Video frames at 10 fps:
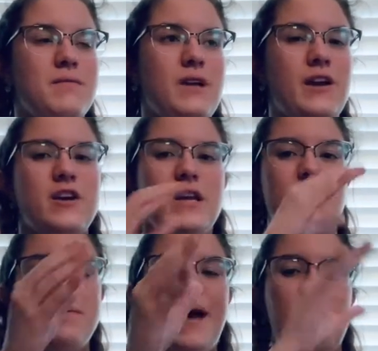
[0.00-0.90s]
I couldn't
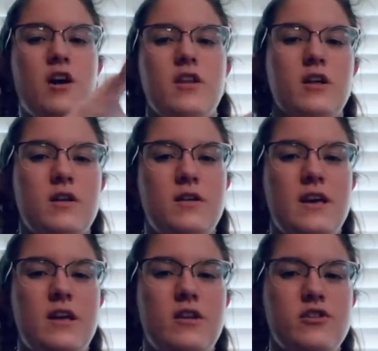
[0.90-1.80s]
get it back on the
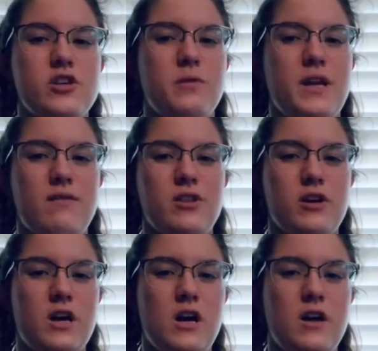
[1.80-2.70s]
hinge or whatever they're
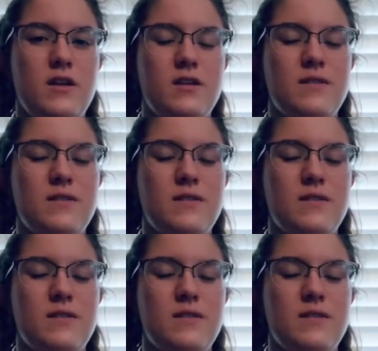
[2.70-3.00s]
called.